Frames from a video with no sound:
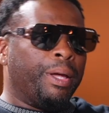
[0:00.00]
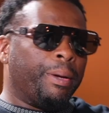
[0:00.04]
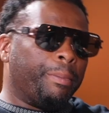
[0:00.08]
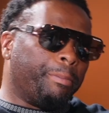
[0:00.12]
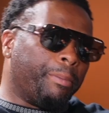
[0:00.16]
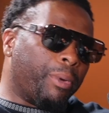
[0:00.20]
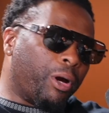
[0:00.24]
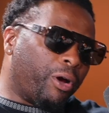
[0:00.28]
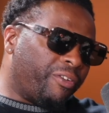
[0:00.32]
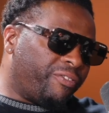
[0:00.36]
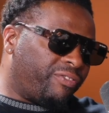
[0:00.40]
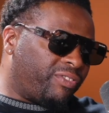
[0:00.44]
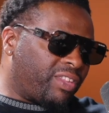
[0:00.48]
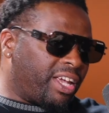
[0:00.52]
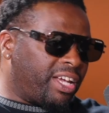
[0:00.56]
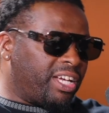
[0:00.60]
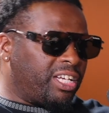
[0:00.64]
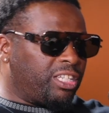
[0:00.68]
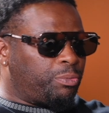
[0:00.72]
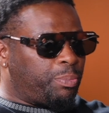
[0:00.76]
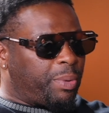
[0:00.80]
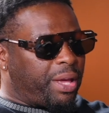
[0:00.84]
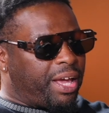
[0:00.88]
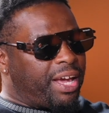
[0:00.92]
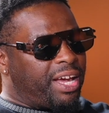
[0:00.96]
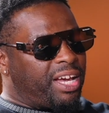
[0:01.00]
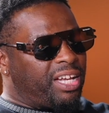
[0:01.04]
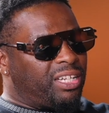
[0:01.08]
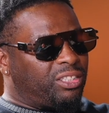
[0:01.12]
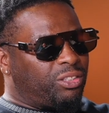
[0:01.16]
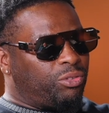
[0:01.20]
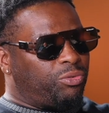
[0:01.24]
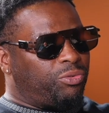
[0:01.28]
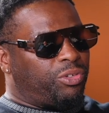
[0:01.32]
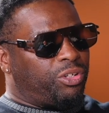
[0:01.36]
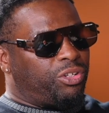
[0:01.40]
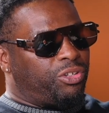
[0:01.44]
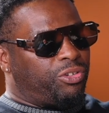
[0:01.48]
Birthdays pass
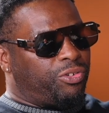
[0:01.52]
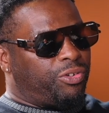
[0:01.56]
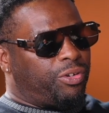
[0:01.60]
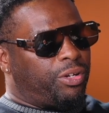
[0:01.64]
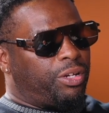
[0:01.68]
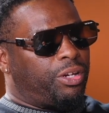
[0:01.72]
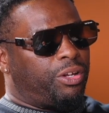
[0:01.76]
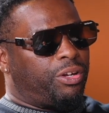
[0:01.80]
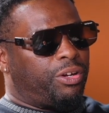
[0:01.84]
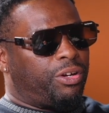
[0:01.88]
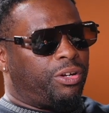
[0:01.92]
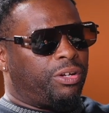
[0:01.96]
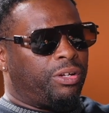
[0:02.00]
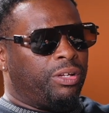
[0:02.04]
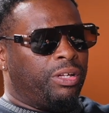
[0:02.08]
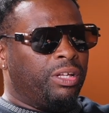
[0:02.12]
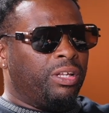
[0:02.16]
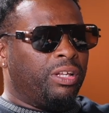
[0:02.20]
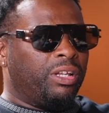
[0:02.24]
when you're in there.